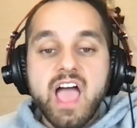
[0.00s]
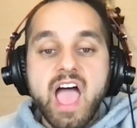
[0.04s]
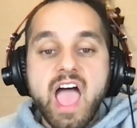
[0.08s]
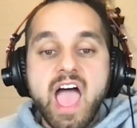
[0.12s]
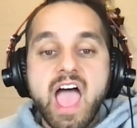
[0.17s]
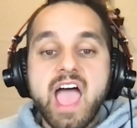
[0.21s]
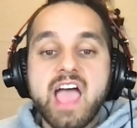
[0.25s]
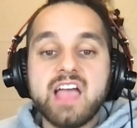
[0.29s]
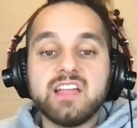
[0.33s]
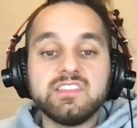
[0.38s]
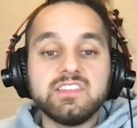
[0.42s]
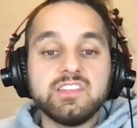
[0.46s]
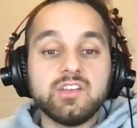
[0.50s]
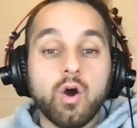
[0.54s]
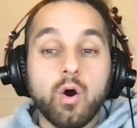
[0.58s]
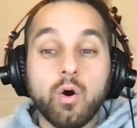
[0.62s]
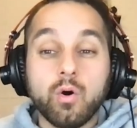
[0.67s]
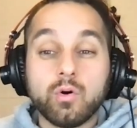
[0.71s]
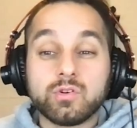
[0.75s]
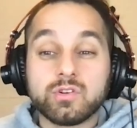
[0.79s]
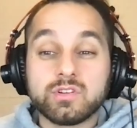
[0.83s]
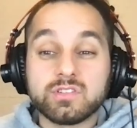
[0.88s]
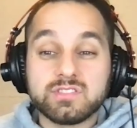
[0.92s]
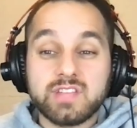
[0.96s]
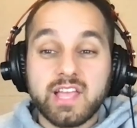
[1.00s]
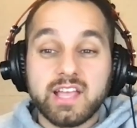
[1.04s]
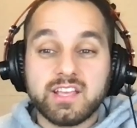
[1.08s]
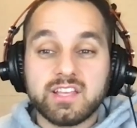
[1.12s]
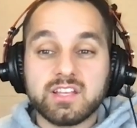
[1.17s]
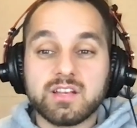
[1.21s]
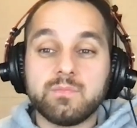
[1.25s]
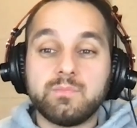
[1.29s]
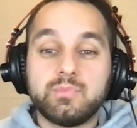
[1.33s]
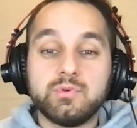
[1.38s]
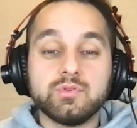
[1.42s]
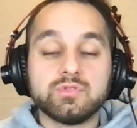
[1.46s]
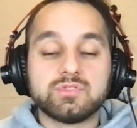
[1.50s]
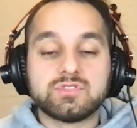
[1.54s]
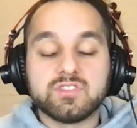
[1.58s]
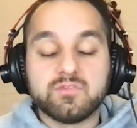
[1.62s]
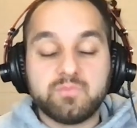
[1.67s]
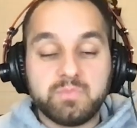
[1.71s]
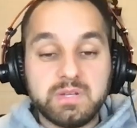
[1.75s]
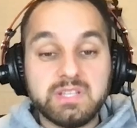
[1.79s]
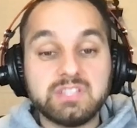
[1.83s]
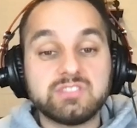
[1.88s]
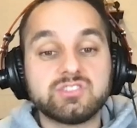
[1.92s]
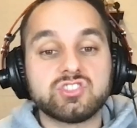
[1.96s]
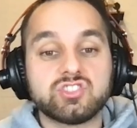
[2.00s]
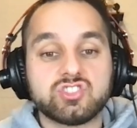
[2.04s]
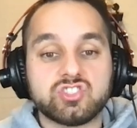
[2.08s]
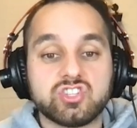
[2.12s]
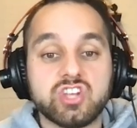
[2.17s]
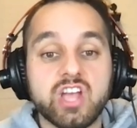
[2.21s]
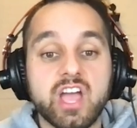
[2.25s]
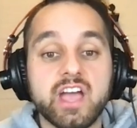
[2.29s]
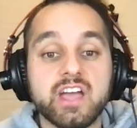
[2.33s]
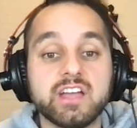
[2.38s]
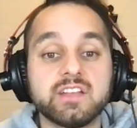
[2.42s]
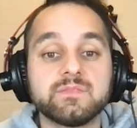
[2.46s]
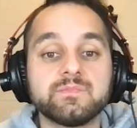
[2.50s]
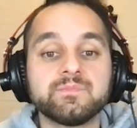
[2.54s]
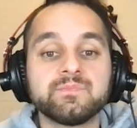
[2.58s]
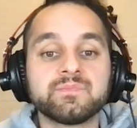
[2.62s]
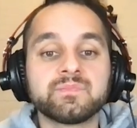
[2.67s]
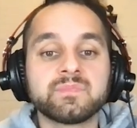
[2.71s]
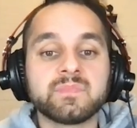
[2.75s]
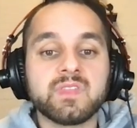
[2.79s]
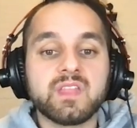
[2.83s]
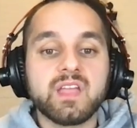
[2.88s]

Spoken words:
And the owner's like an abusive piece of shit.